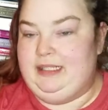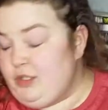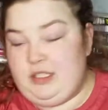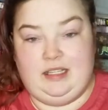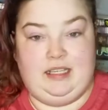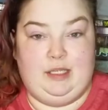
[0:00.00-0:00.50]

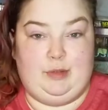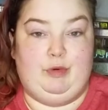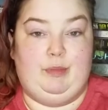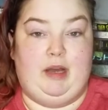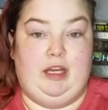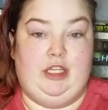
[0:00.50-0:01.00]
Most of
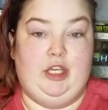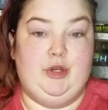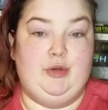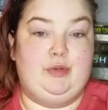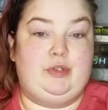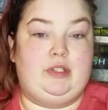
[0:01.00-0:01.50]
these were bought
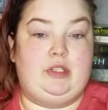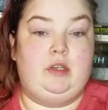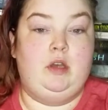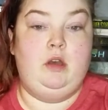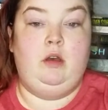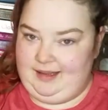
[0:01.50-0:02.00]

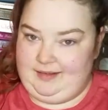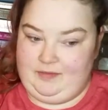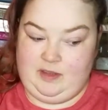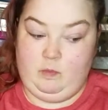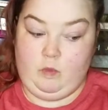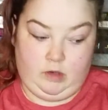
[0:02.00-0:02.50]
used, a
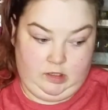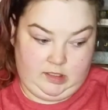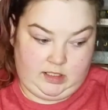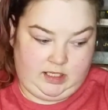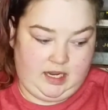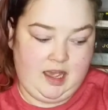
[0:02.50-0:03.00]
lot of them
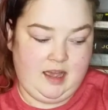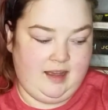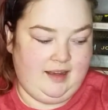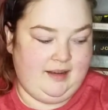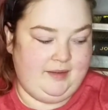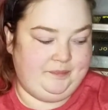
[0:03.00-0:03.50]
weren't,
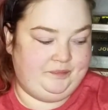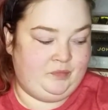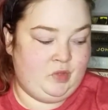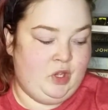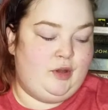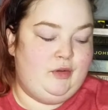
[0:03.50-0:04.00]

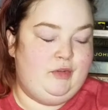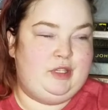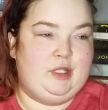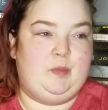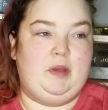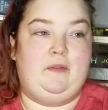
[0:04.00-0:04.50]
um, so it
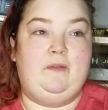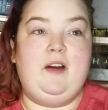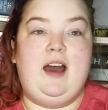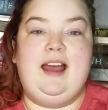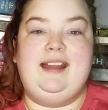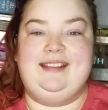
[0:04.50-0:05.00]
would just be
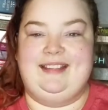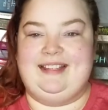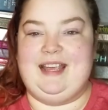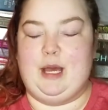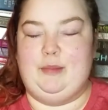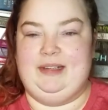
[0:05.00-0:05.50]
fun
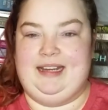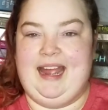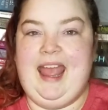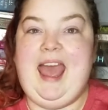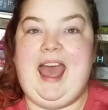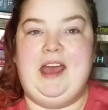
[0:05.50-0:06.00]
to see how
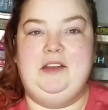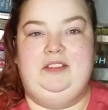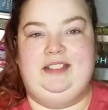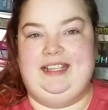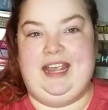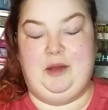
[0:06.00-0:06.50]
many I
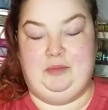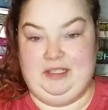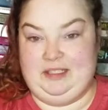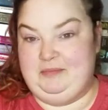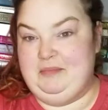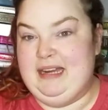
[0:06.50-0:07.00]
have and see
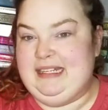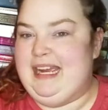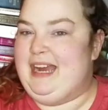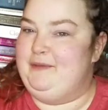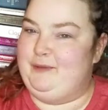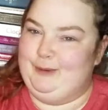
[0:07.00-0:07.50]
how much
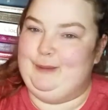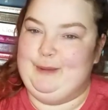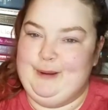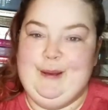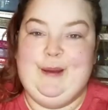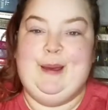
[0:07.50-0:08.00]
money I've
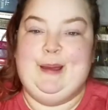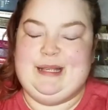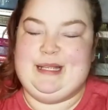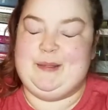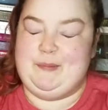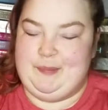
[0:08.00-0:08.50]

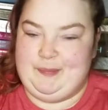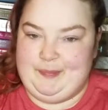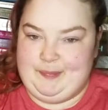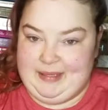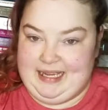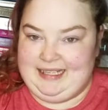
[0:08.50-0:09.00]

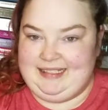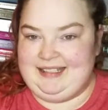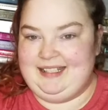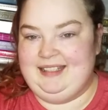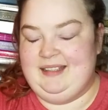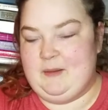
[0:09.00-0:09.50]

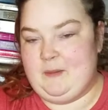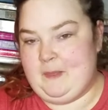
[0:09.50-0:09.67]
spent